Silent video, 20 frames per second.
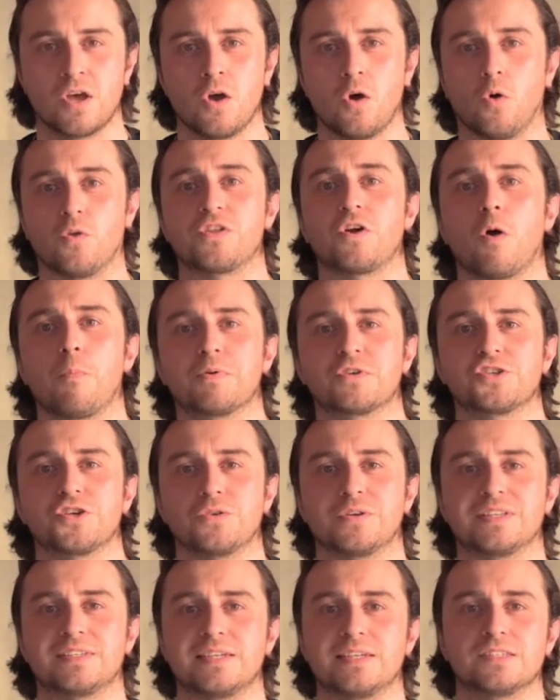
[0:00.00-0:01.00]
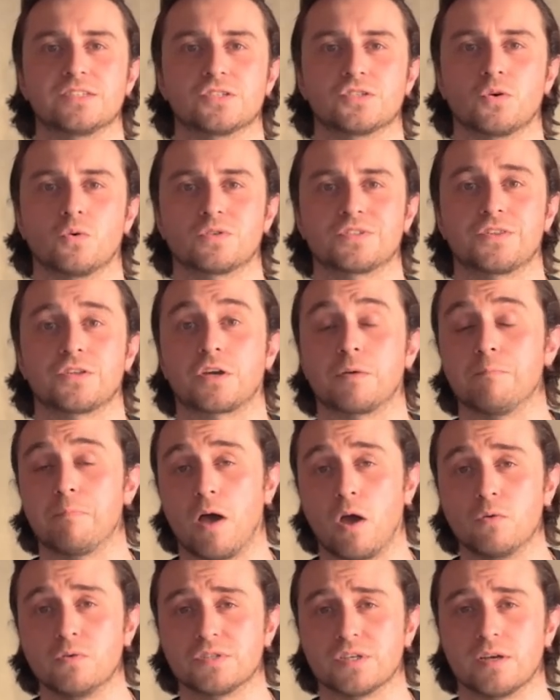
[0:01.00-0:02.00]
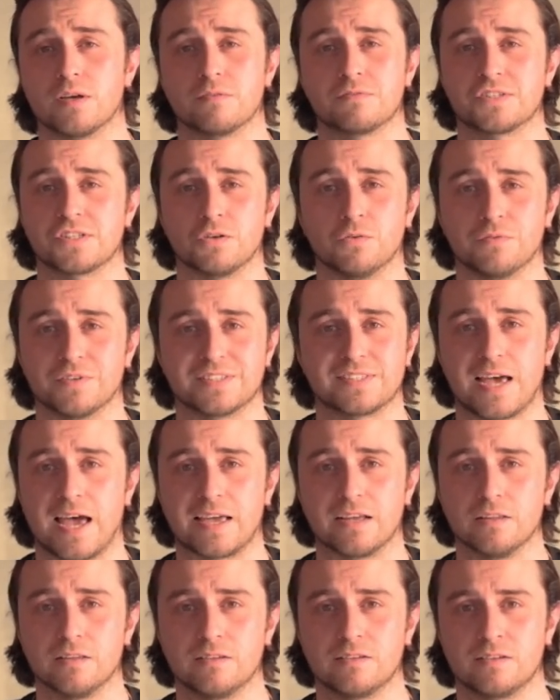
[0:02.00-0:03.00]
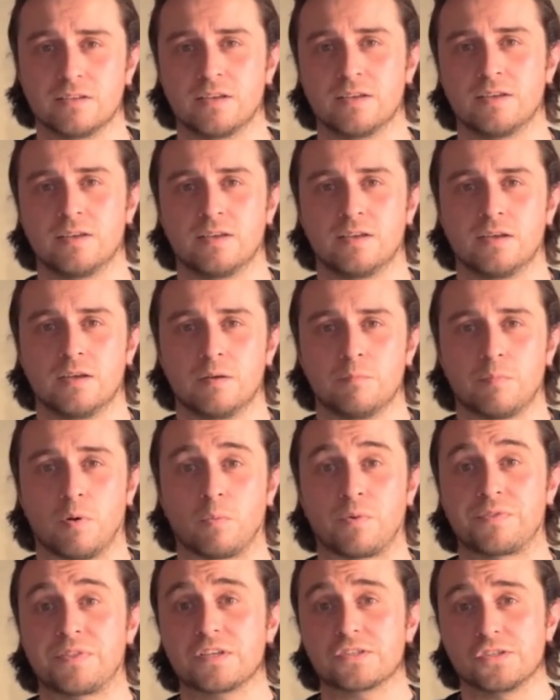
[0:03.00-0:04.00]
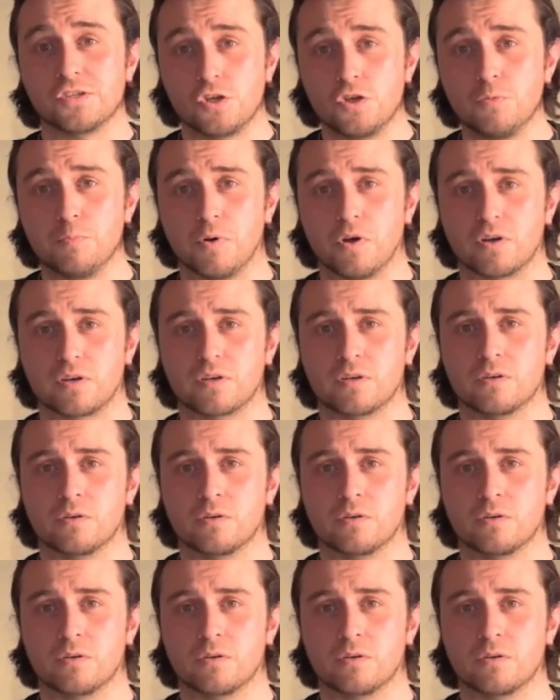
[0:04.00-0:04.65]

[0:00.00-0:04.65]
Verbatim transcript: or the opportunity to talk to the composer of Sylvan Tale. But with this new book,